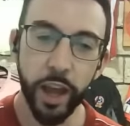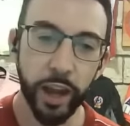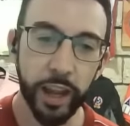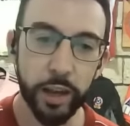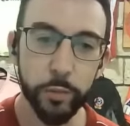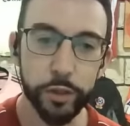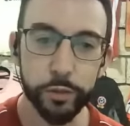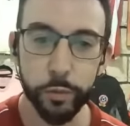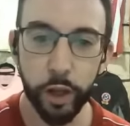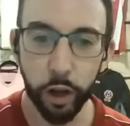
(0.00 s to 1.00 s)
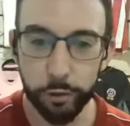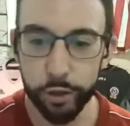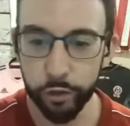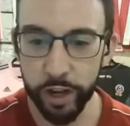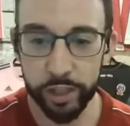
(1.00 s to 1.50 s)
And Callum Wilson from
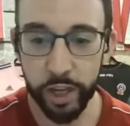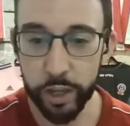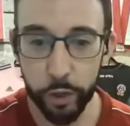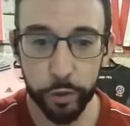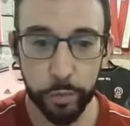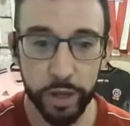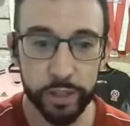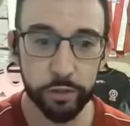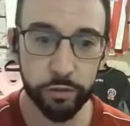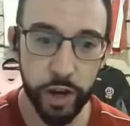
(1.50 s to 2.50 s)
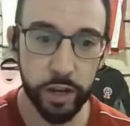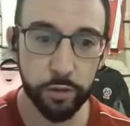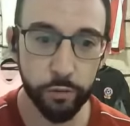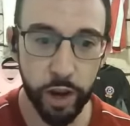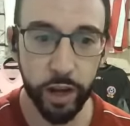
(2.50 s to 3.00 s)
close range, he couldn't miss.
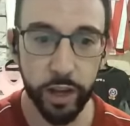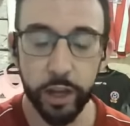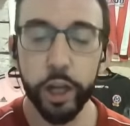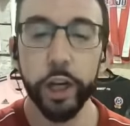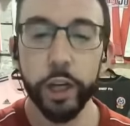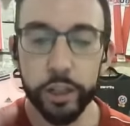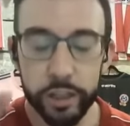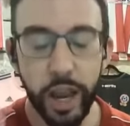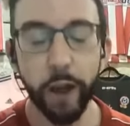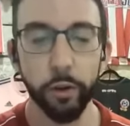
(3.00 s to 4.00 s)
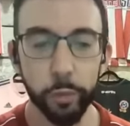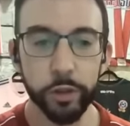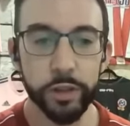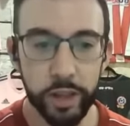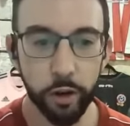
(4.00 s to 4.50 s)
Really, really
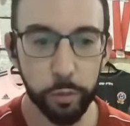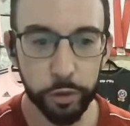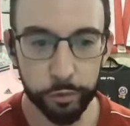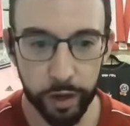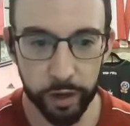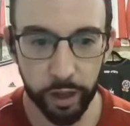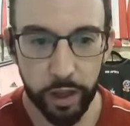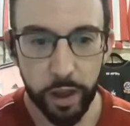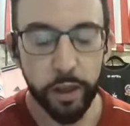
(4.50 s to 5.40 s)
terrible, terrible defending.